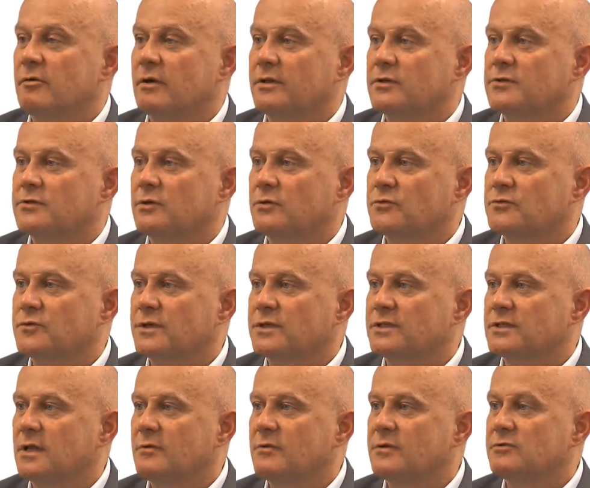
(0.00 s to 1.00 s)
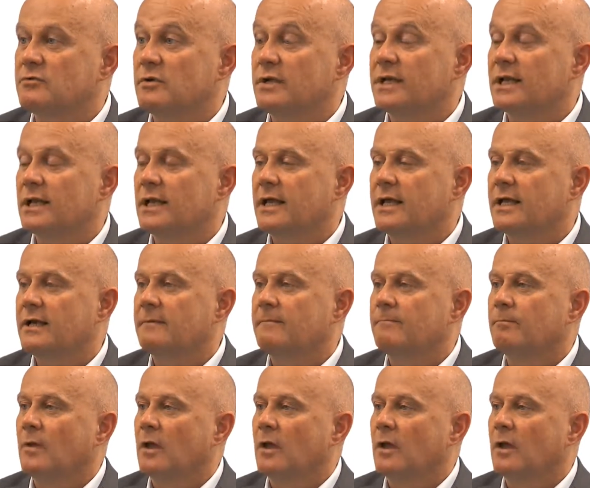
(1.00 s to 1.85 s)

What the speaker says: around the soft drinks levy is really clear.